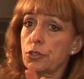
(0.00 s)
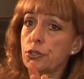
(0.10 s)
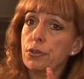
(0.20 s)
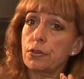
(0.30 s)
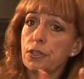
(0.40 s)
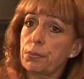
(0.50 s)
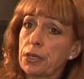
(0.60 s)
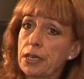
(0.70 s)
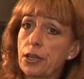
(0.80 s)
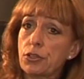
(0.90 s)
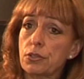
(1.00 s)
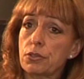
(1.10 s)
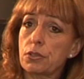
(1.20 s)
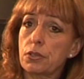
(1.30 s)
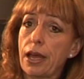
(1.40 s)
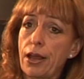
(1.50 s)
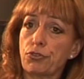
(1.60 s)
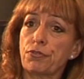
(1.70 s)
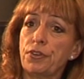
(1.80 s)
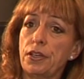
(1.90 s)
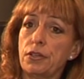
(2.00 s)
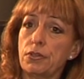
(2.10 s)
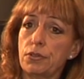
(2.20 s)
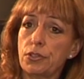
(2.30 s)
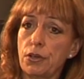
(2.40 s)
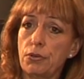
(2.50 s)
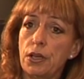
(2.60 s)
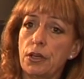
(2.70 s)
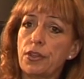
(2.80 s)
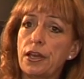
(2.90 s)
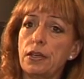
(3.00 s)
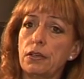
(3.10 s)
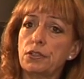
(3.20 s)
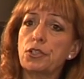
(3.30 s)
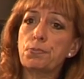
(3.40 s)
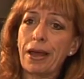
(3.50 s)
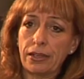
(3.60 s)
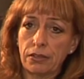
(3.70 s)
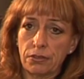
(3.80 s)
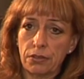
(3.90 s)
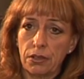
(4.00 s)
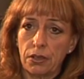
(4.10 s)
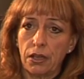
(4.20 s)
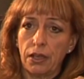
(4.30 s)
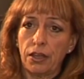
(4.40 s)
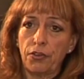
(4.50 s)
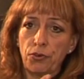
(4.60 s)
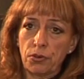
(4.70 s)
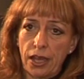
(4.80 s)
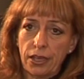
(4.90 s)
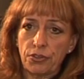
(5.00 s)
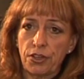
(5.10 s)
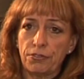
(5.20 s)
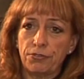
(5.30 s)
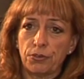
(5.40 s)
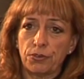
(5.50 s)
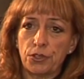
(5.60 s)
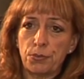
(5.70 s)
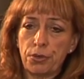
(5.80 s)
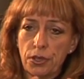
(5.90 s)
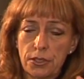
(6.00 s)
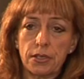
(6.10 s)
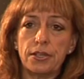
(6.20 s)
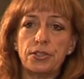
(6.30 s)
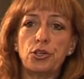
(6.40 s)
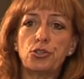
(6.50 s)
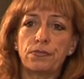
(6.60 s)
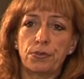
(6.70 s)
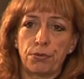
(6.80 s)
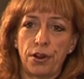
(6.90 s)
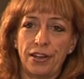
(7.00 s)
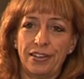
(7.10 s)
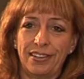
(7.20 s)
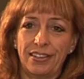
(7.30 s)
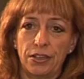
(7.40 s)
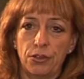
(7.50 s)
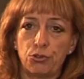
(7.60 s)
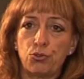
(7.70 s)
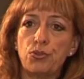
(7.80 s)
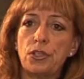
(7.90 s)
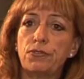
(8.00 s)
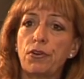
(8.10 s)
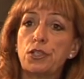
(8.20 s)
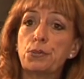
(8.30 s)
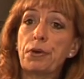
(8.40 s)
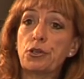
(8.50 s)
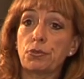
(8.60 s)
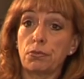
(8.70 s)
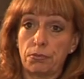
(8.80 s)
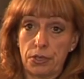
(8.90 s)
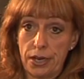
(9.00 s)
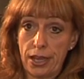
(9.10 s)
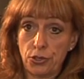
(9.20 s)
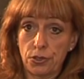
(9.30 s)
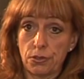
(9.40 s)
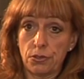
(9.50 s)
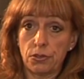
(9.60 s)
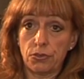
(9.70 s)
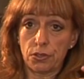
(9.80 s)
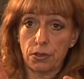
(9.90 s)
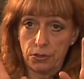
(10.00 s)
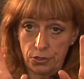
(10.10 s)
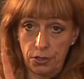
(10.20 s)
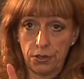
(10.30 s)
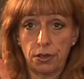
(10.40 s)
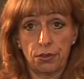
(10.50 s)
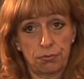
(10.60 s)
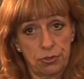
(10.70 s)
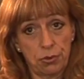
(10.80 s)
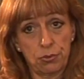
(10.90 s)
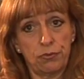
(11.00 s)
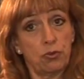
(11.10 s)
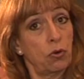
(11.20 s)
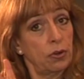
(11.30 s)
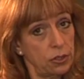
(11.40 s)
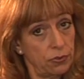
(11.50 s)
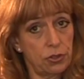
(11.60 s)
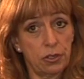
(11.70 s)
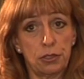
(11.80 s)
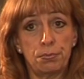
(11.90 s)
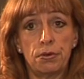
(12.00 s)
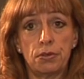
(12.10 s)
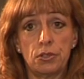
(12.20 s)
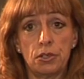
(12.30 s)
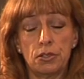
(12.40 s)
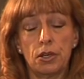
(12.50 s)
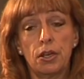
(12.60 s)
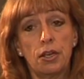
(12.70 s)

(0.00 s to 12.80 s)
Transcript: So those same connections atrophy, so they are dismantled. If you like, therefore, this personalization of the brain through these very special connections that in turn are the result of your individual experiences,